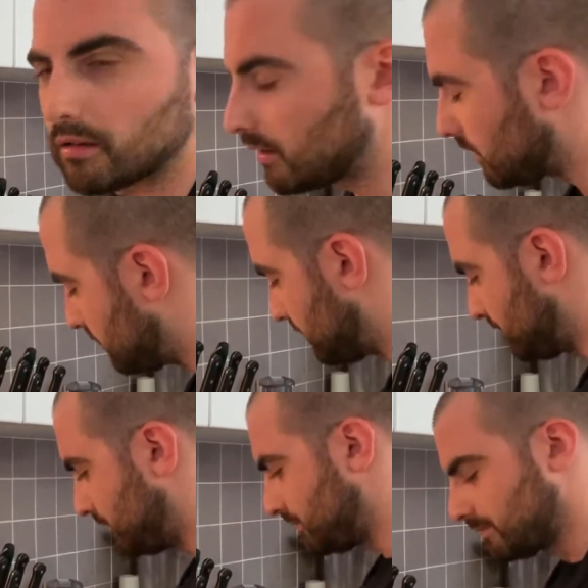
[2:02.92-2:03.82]
know,
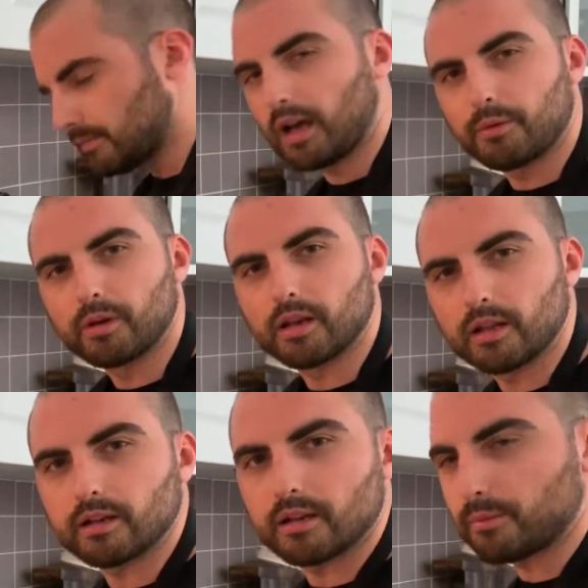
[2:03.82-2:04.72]
but I will
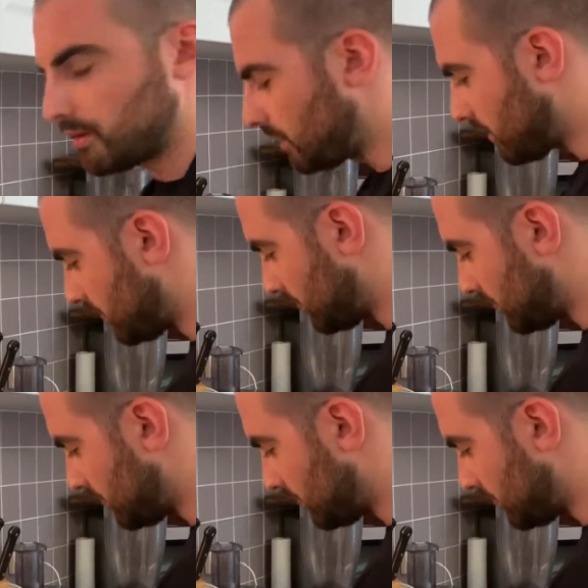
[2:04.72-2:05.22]
learn.